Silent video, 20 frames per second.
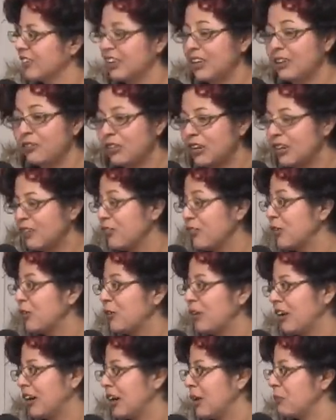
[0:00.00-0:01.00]
Even if
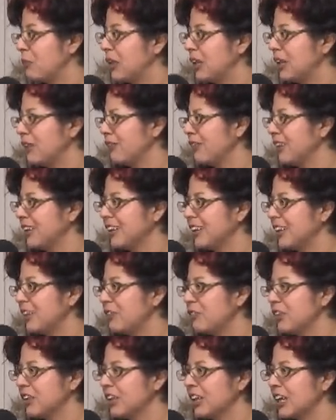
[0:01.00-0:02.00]
you are, I mean, even
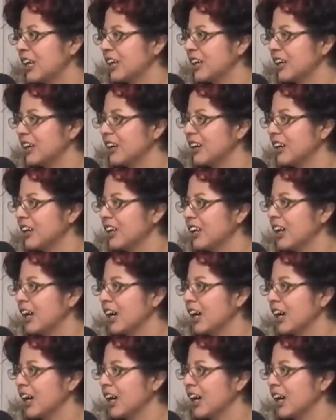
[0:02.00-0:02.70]
even like a,